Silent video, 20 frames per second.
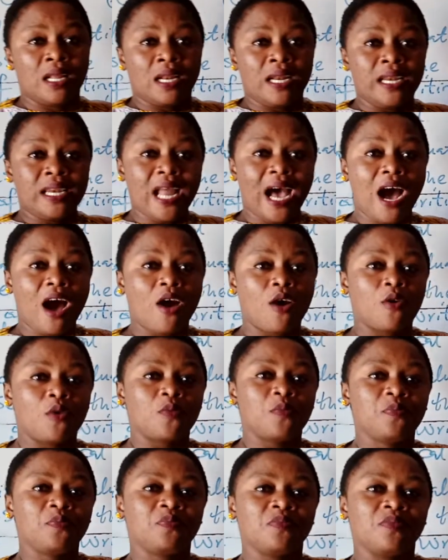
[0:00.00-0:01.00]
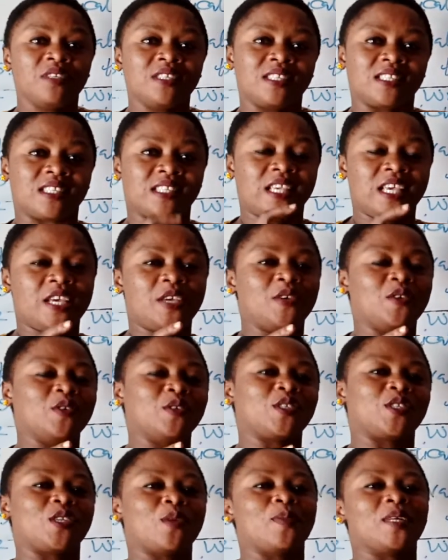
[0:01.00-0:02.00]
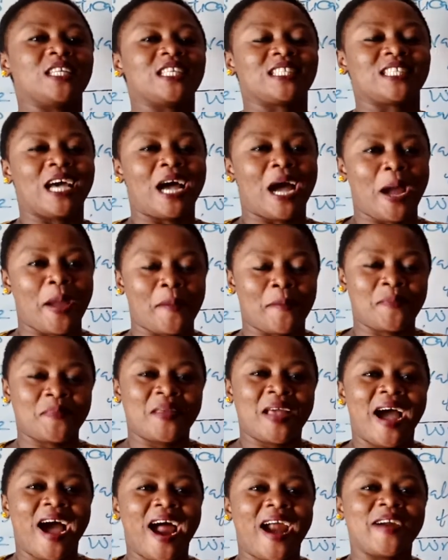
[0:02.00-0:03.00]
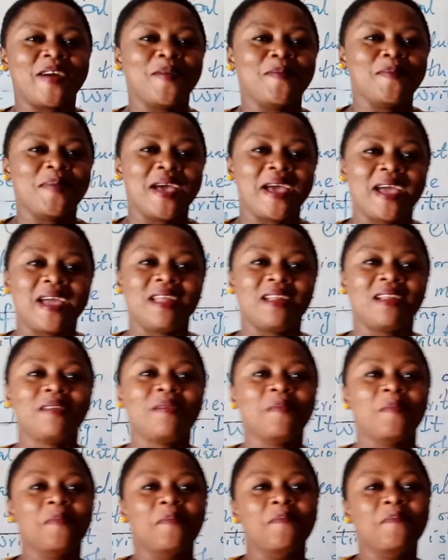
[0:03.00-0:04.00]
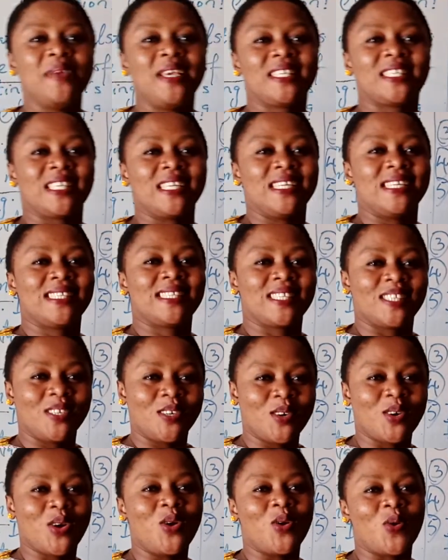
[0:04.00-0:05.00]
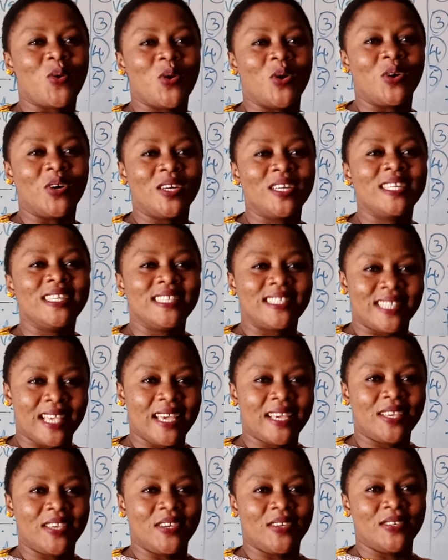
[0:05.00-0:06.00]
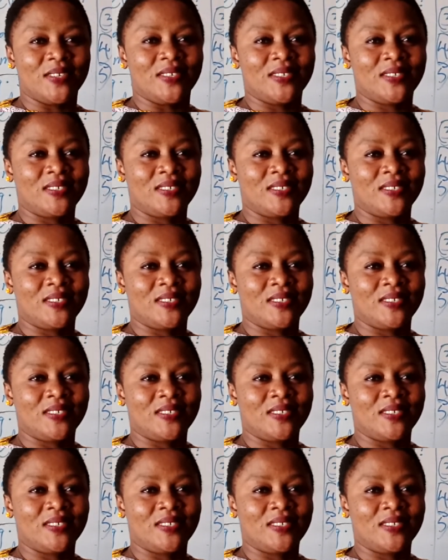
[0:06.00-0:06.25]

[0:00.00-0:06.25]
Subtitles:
Now, see you some other time. I remain Mrs. Okonkwo. Thank you.